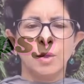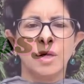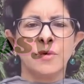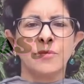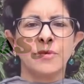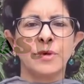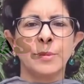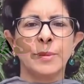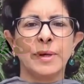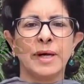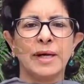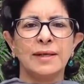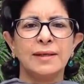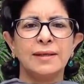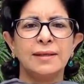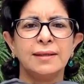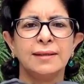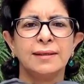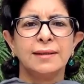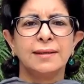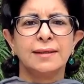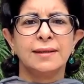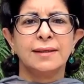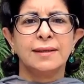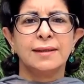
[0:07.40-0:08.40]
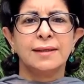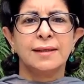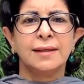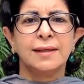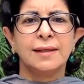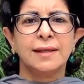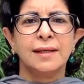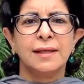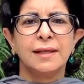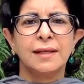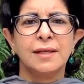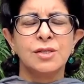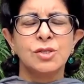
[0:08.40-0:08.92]
everyone.
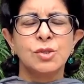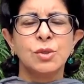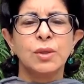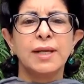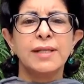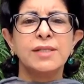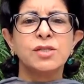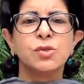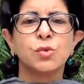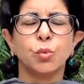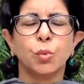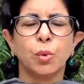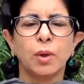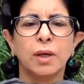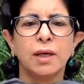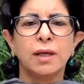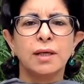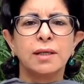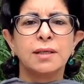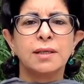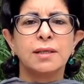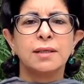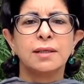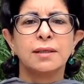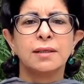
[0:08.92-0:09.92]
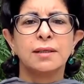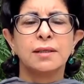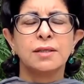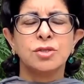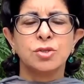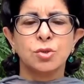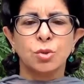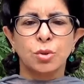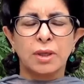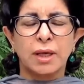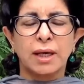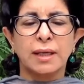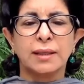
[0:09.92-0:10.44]
So let's work
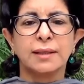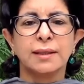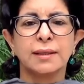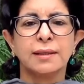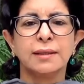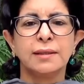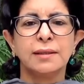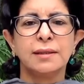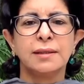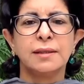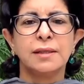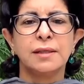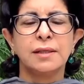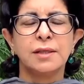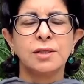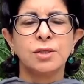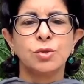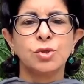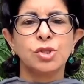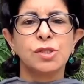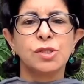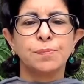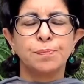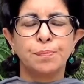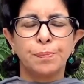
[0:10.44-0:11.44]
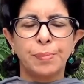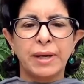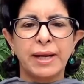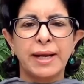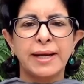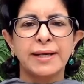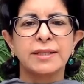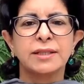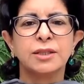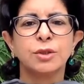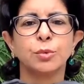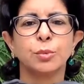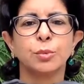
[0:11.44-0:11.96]
together to
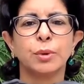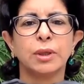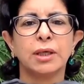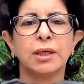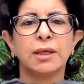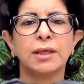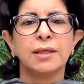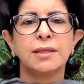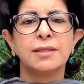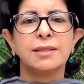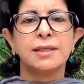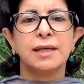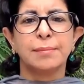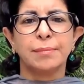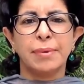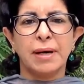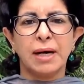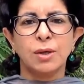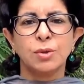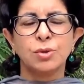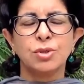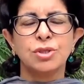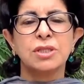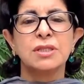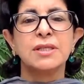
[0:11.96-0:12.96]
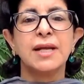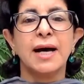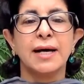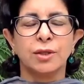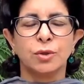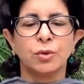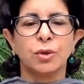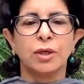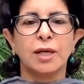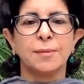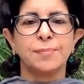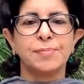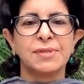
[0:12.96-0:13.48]
spread the word about
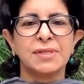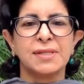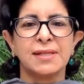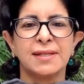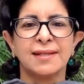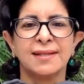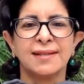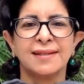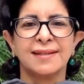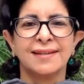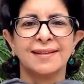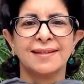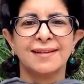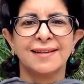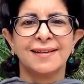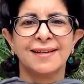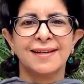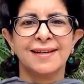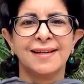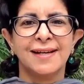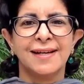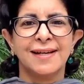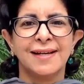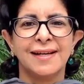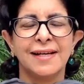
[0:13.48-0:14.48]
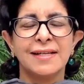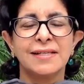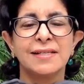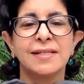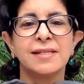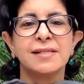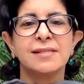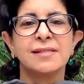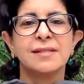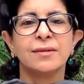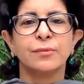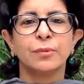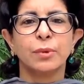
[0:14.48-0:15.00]
narcolepsy. It
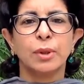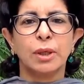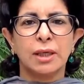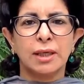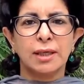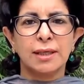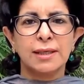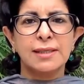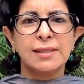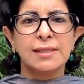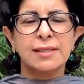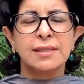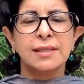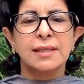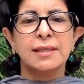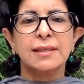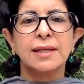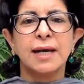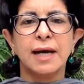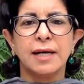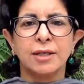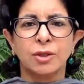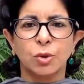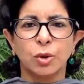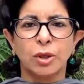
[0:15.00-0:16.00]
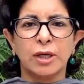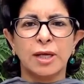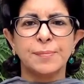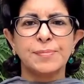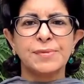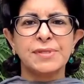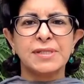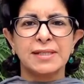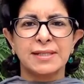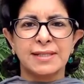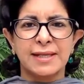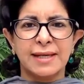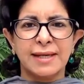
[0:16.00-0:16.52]
is the World
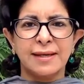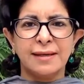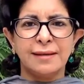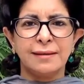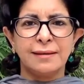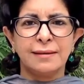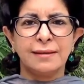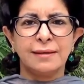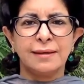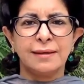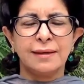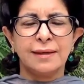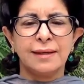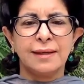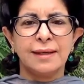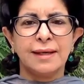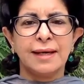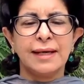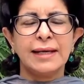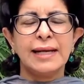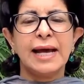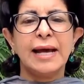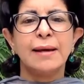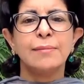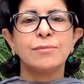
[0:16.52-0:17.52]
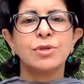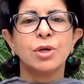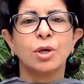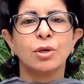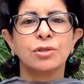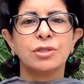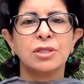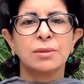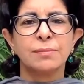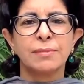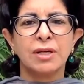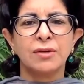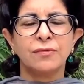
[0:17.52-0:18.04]
Narcolepsy Day, and I'm
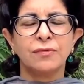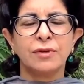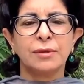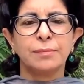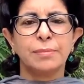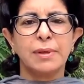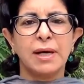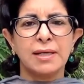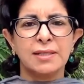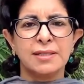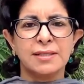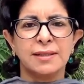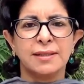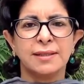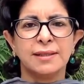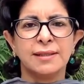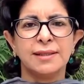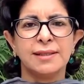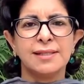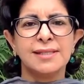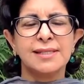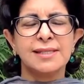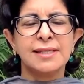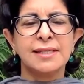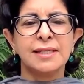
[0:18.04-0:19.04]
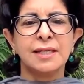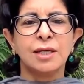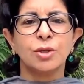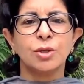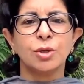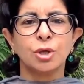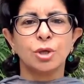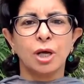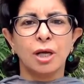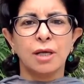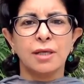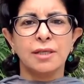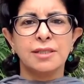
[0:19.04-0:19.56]
Dr. Manveer Bhatia, a senior
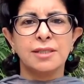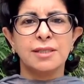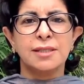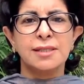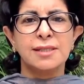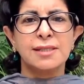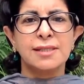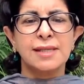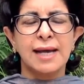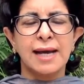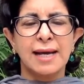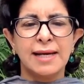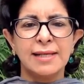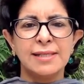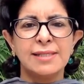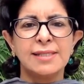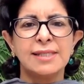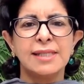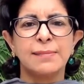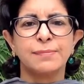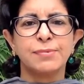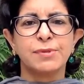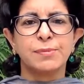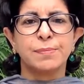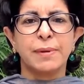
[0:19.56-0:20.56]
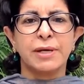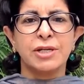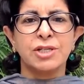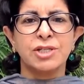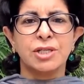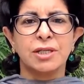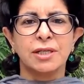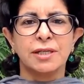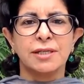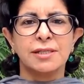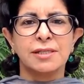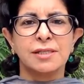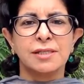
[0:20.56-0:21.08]
neurologist and a sleep
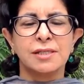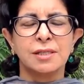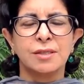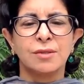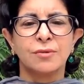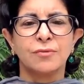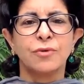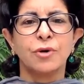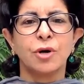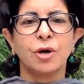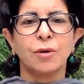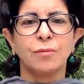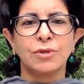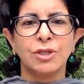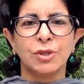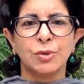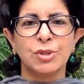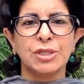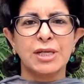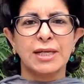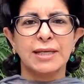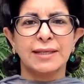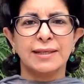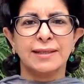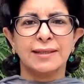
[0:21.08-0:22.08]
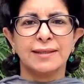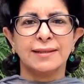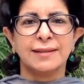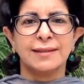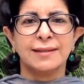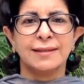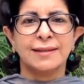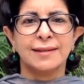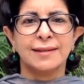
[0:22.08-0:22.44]
specialist from New Delhi.